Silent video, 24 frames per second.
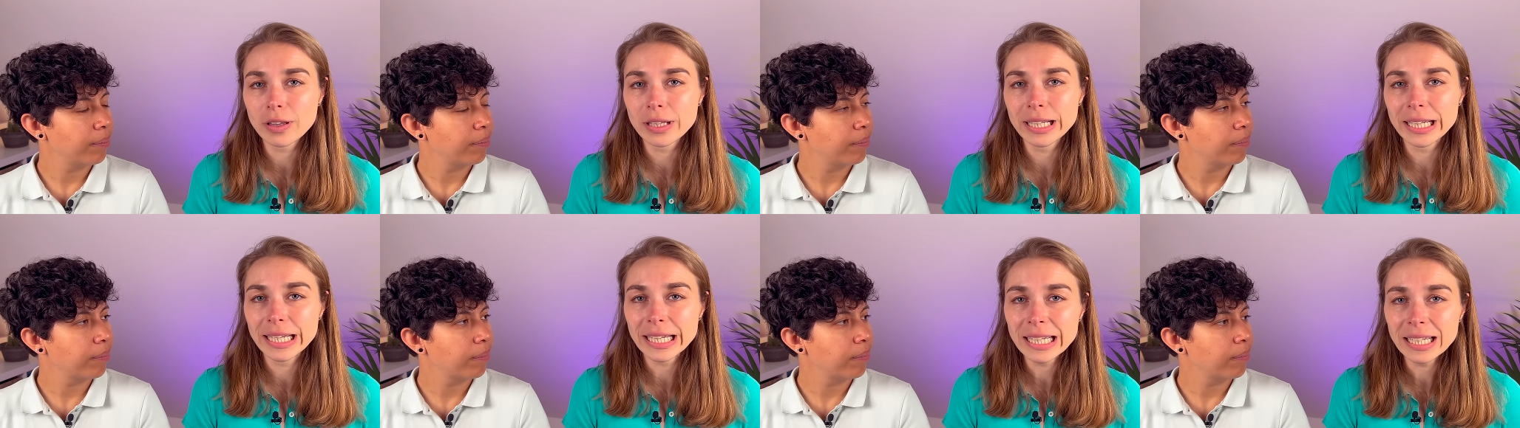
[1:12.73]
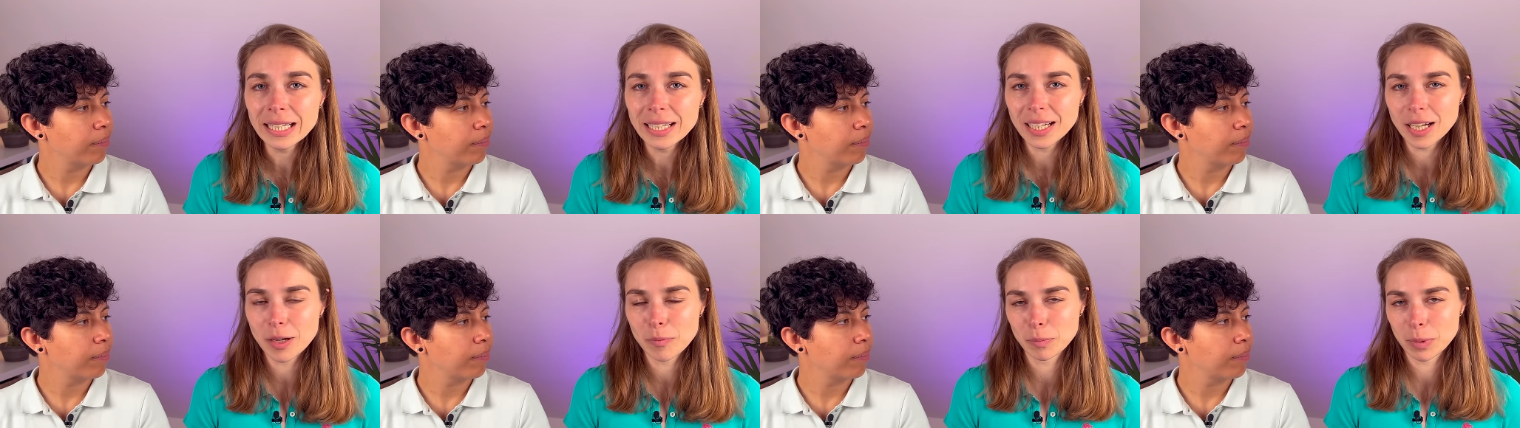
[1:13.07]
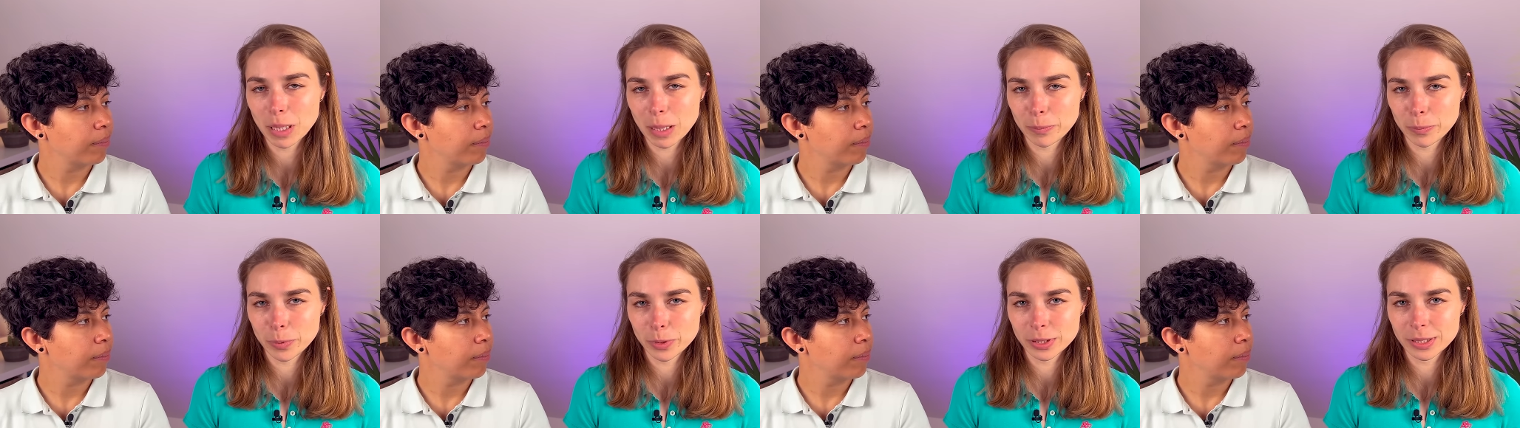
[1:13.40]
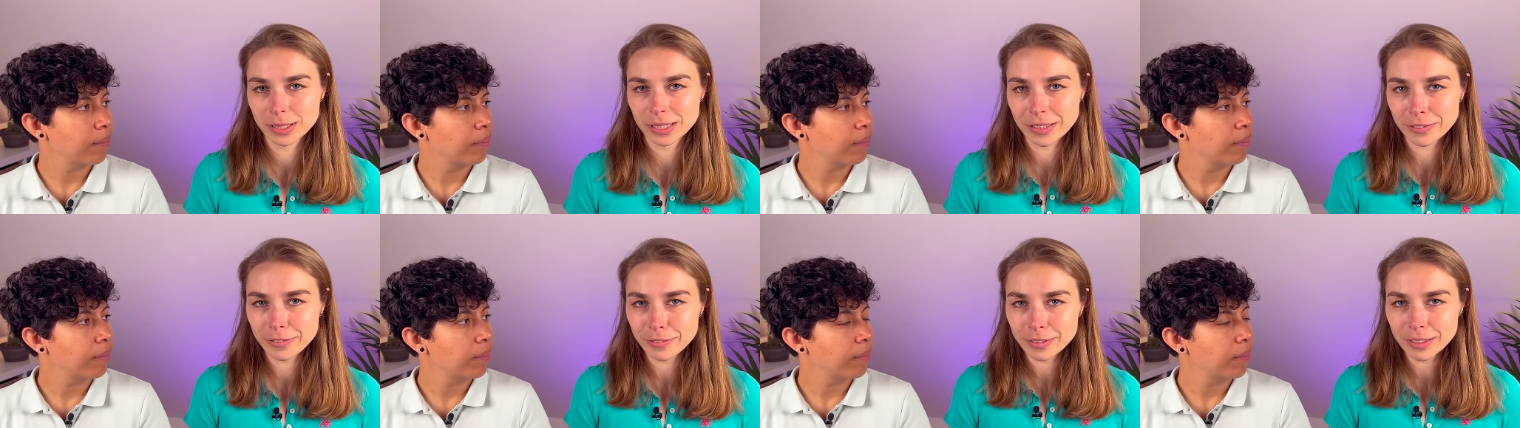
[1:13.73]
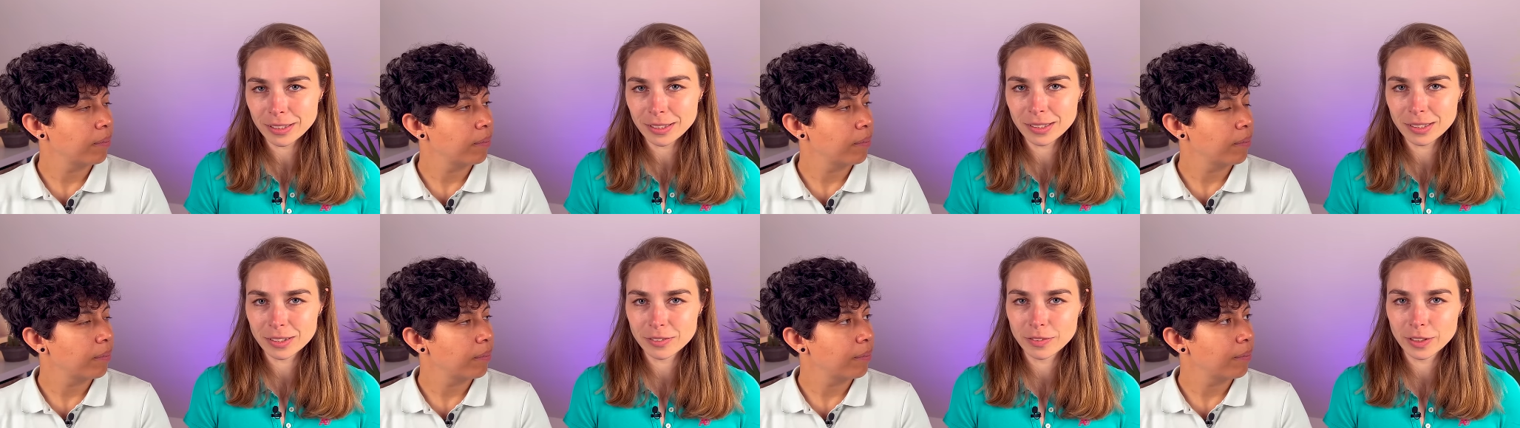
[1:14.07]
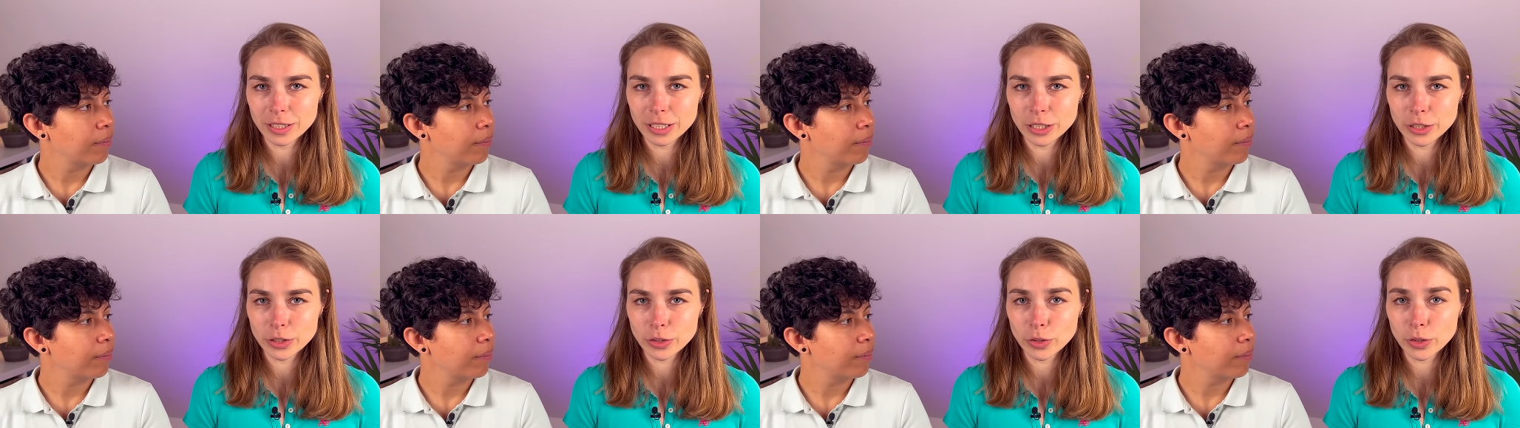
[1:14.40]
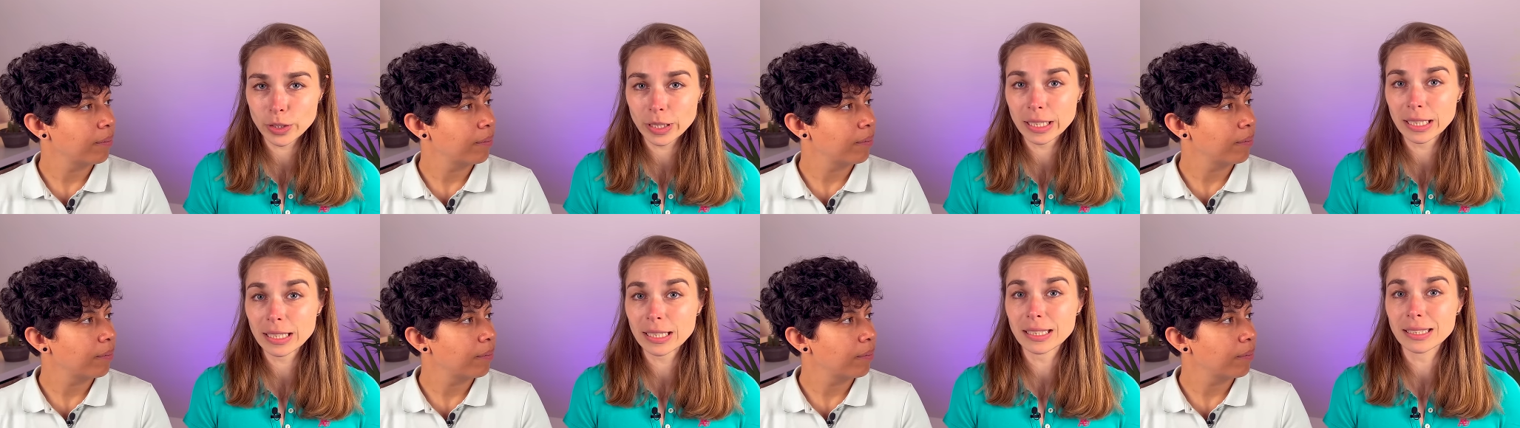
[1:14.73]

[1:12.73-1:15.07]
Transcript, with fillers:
Speaker 1: the income numbers given in this video